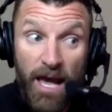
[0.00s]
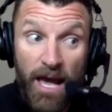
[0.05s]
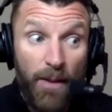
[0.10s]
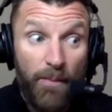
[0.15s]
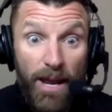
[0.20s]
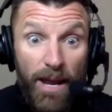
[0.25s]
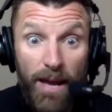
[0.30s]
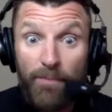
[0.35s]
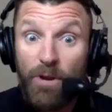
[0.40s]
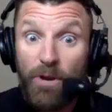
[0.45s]

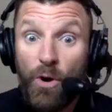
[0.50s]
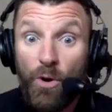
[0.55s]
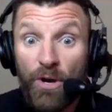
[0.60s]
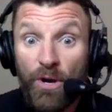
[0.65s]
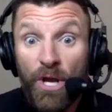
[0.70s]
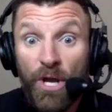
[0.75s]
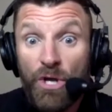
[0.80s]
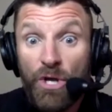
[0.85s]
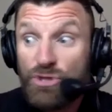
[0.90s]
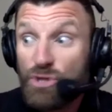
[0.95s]
but I'm going,
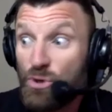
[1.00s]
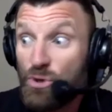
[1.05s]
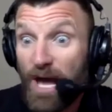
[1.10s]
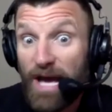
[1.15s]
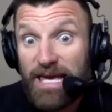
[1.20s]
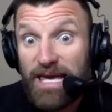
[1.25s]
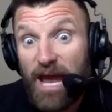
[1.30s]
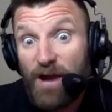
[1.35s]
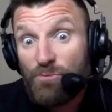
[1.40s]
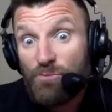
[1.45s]
dude, I
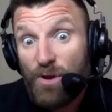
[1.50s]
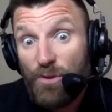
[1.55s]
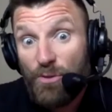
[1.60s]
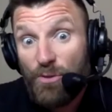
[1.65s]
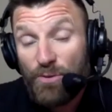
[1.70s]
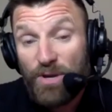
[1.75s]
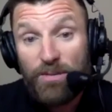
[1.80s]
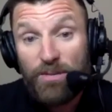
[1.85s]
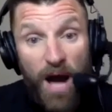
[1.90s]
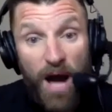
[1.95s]
can't run
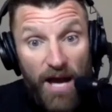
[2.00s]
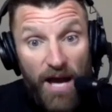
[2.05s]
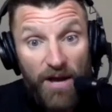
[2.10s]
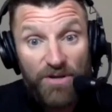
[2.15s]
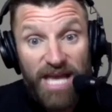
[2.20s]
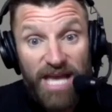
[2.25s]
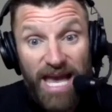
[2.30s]
3 miles,